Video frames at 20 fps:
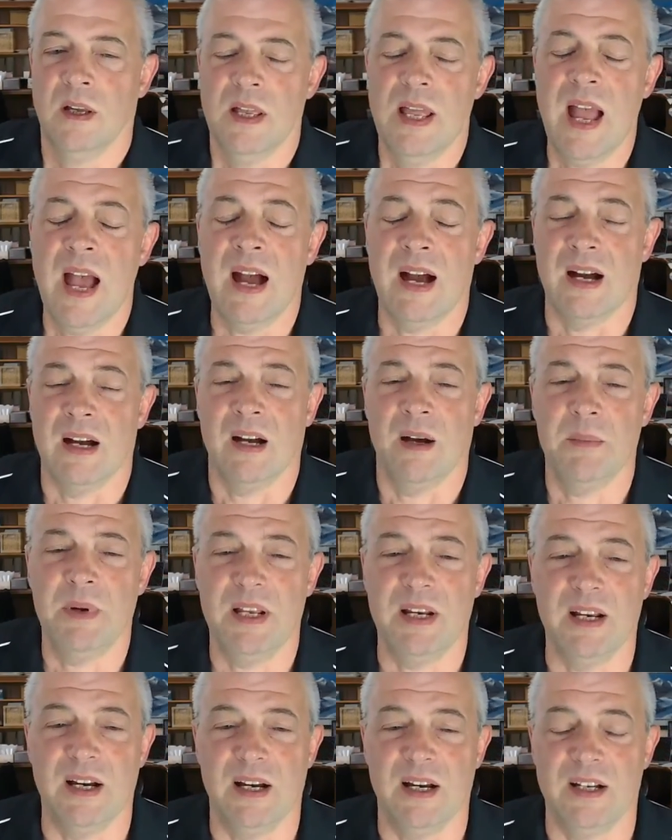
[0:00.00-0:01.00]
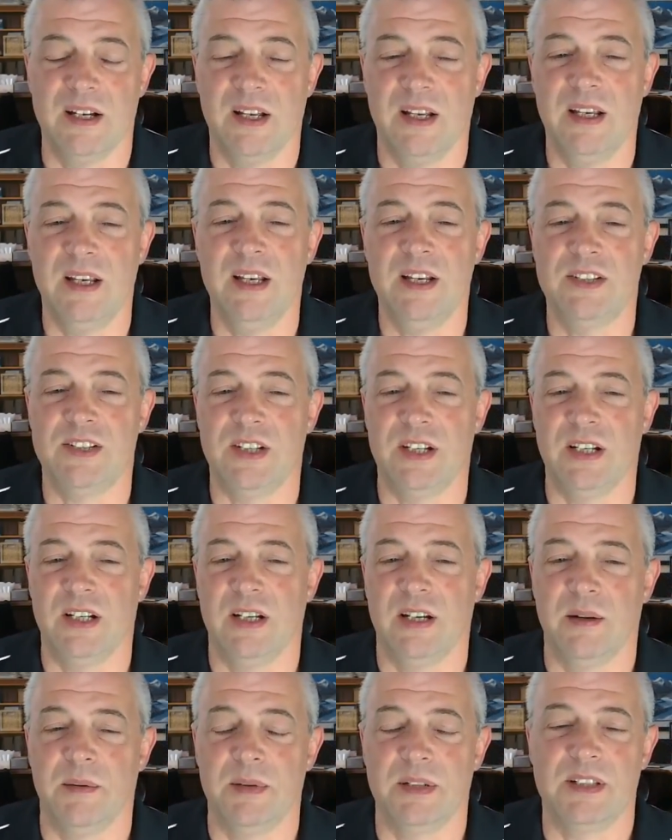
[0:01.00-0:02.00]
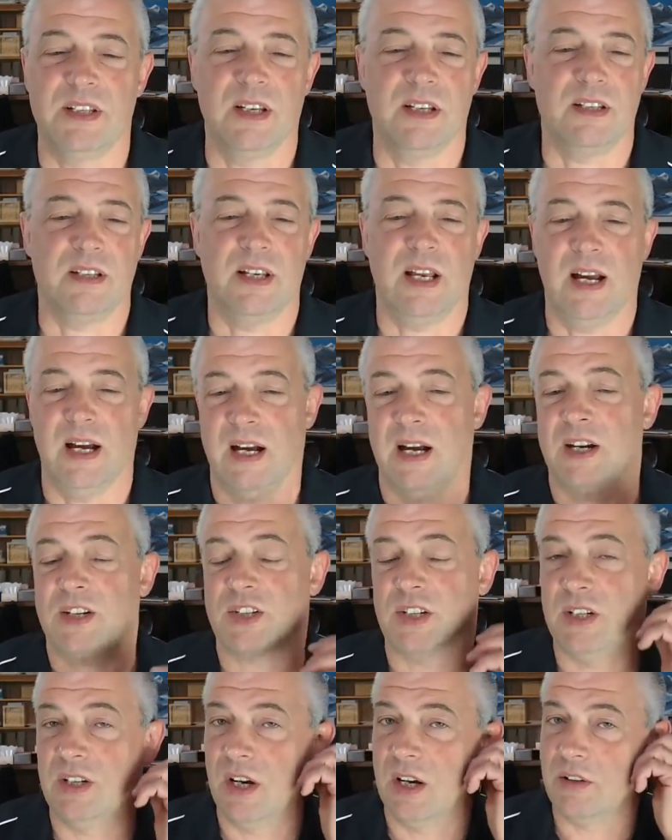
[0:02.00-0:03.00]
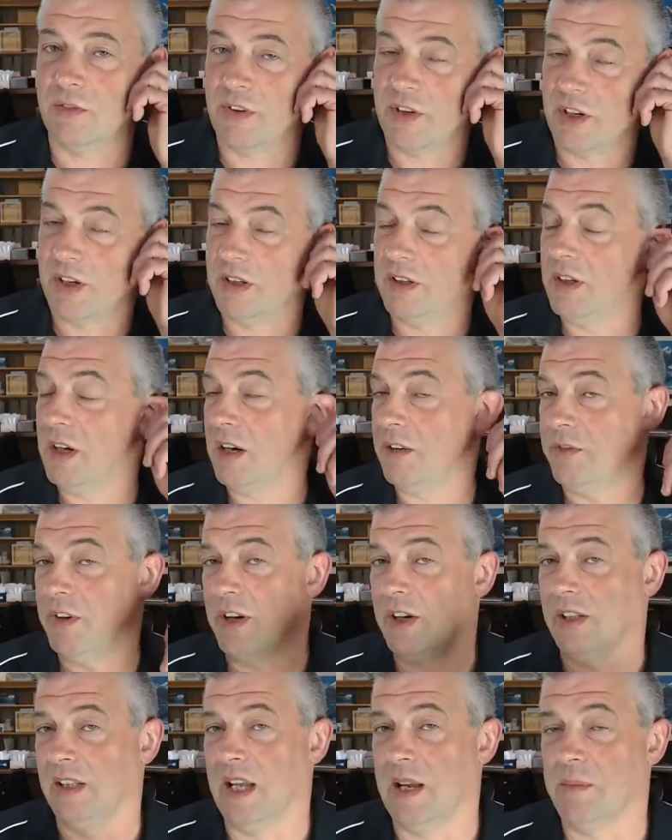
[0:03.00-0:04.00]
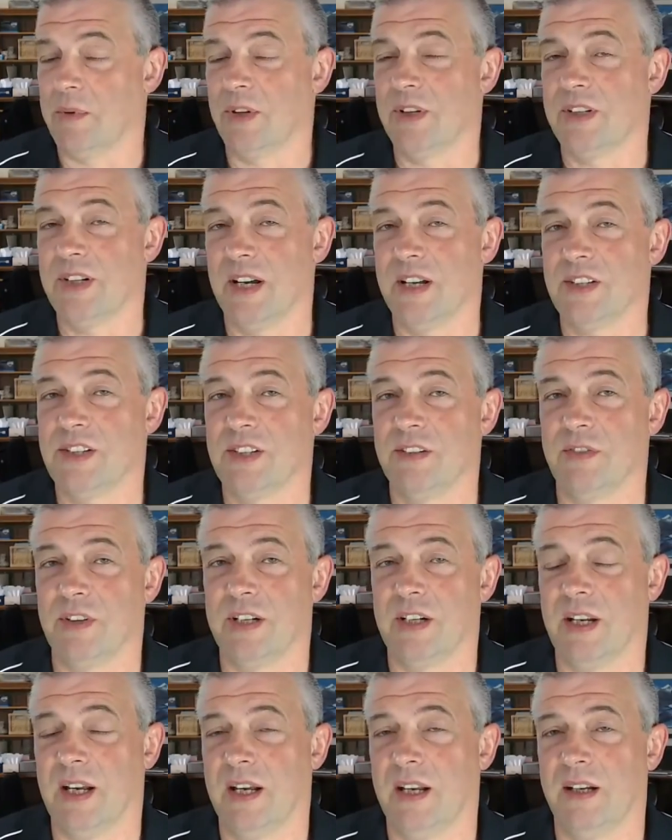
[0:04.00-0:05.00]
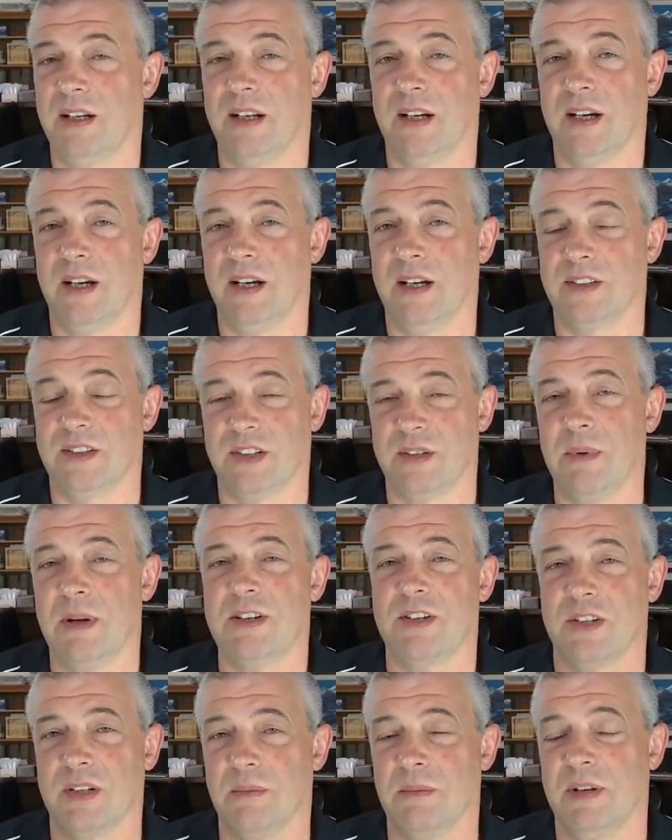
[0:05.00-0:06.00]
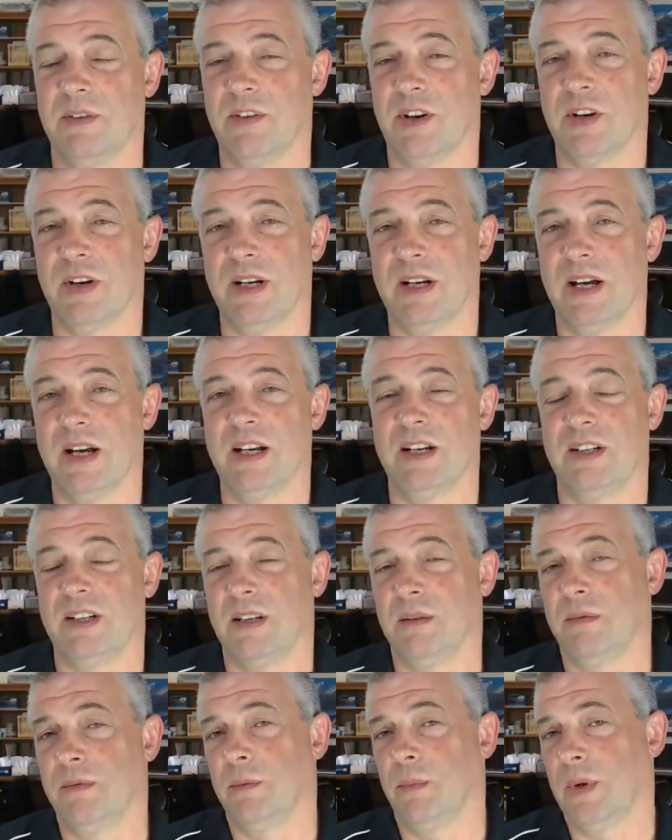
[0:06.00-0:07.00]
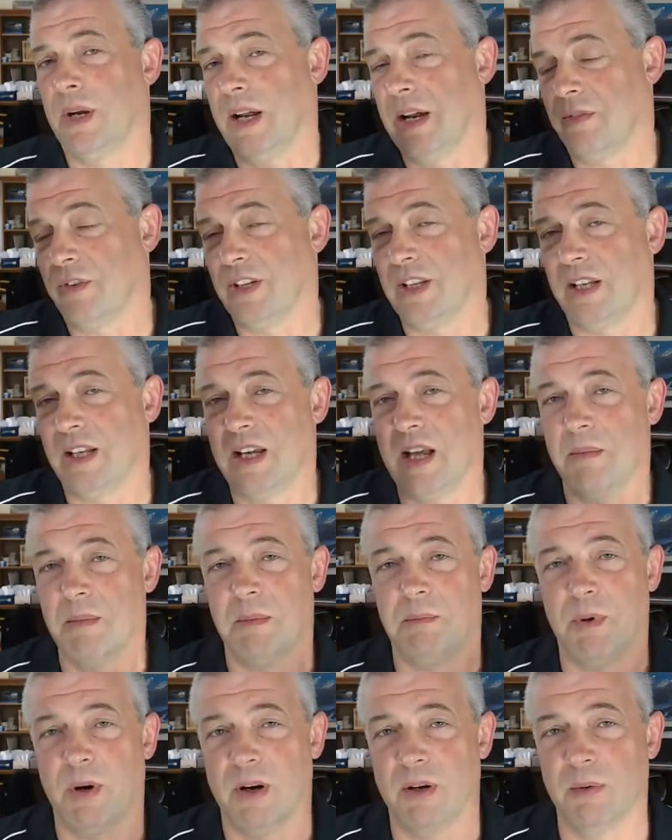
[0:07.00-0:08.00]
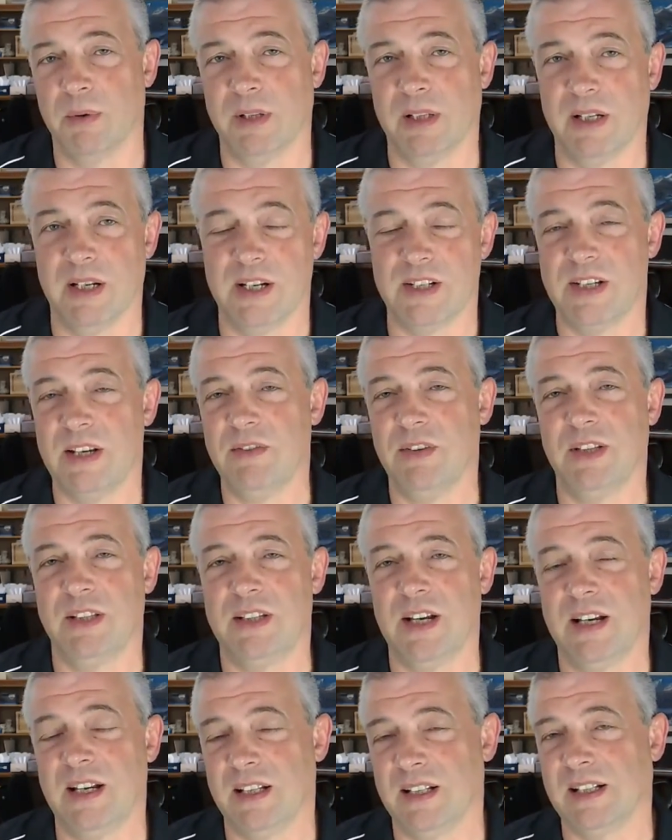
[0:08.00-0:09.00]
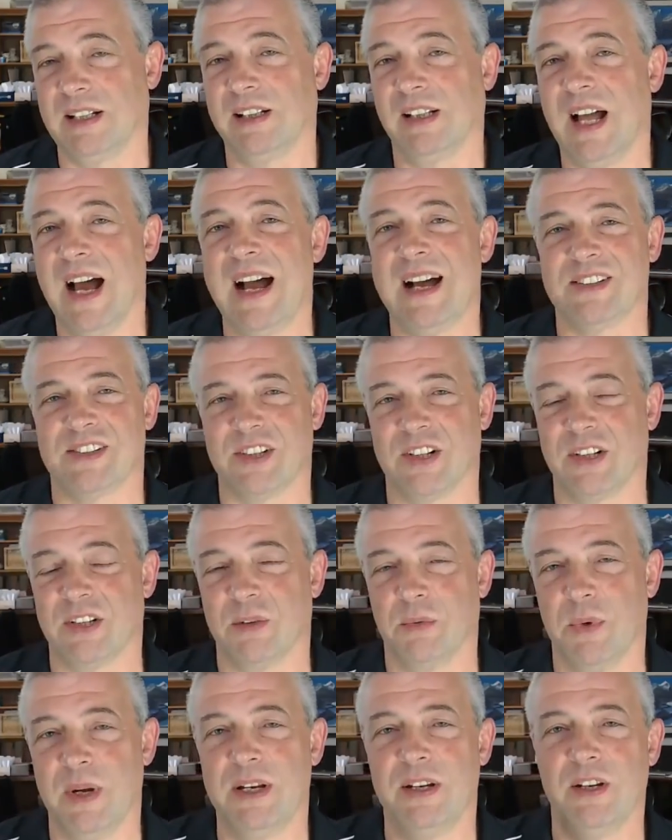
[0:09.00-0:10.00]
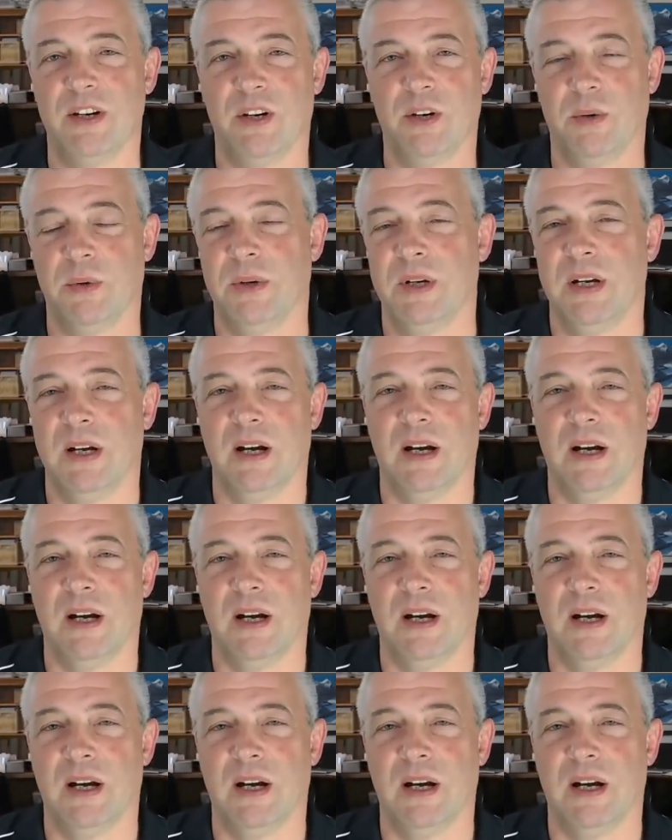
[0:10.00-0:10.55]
Yeah, I mean, easy. Yeah, actually, not very labor intensive, and as I mentioned, I mean, very nice way everything came apart, really nice. Even taking the glass out of the window.